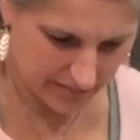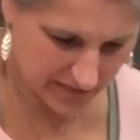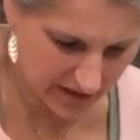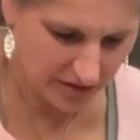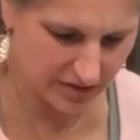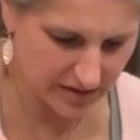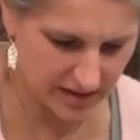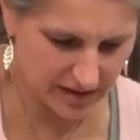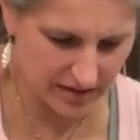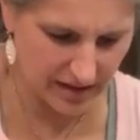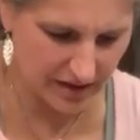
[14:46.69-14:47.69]
There,
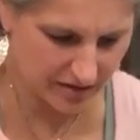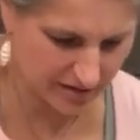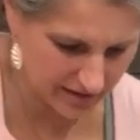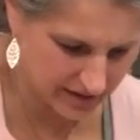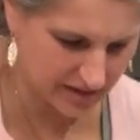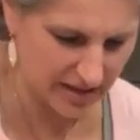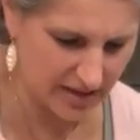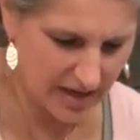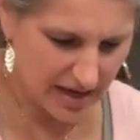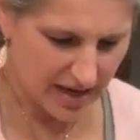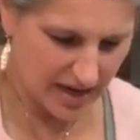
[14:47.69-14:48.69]
see? Now you can see
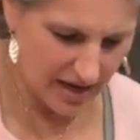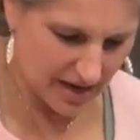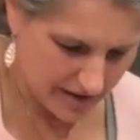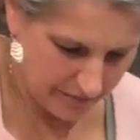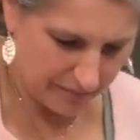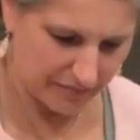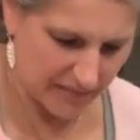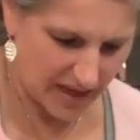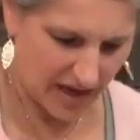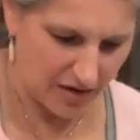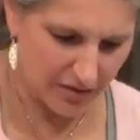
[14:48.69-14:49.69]

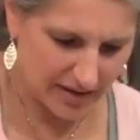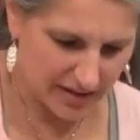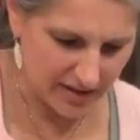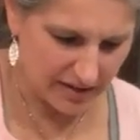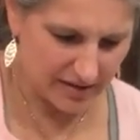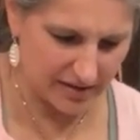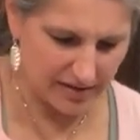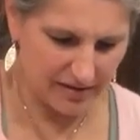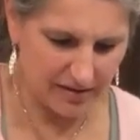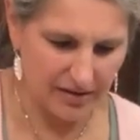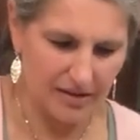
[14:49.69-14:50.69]
how it is
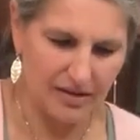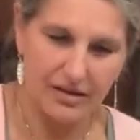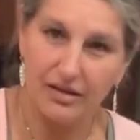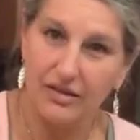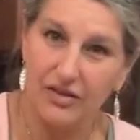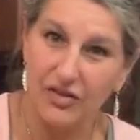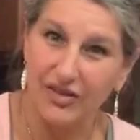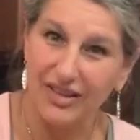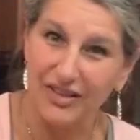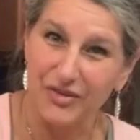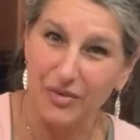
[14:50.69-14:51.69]
turning
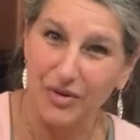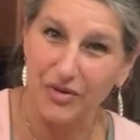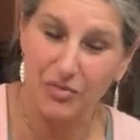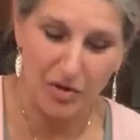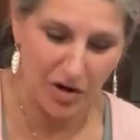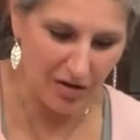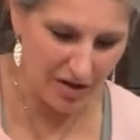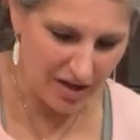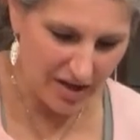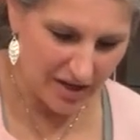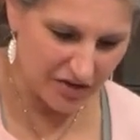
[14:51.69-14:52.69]
into our dough ball,
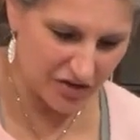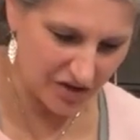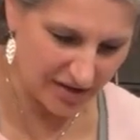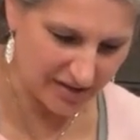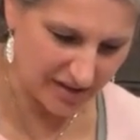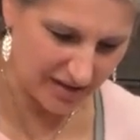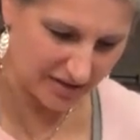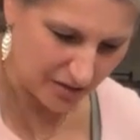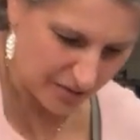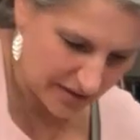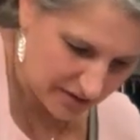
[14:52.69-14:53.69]
just like in the
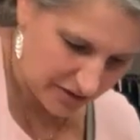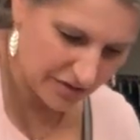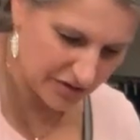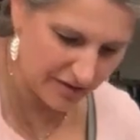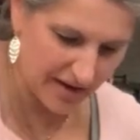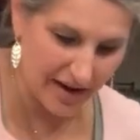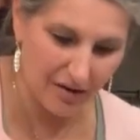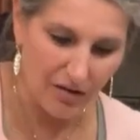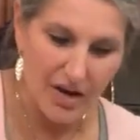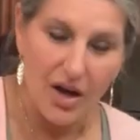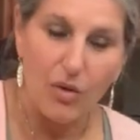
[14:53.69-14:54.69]
Cuisinart. So now
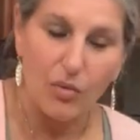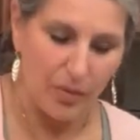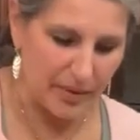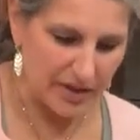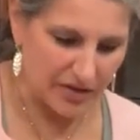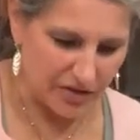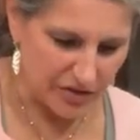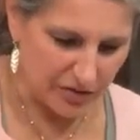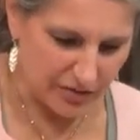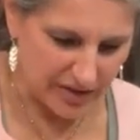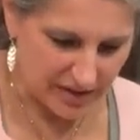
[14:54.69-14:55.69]
what we need to do
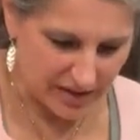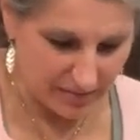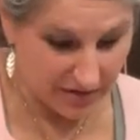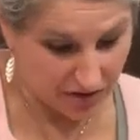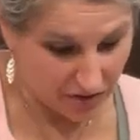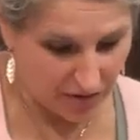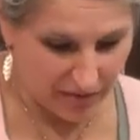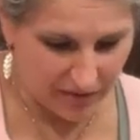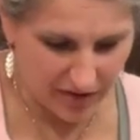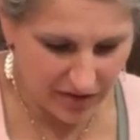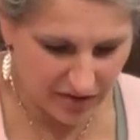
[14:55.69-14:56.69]
is, I'm gonna scrape my
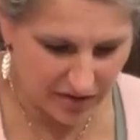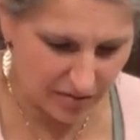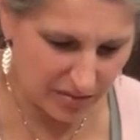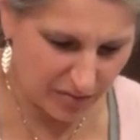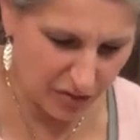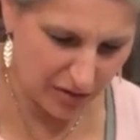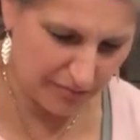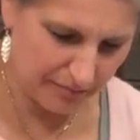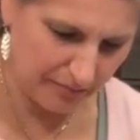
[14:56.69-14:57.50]
fingers a little bit more,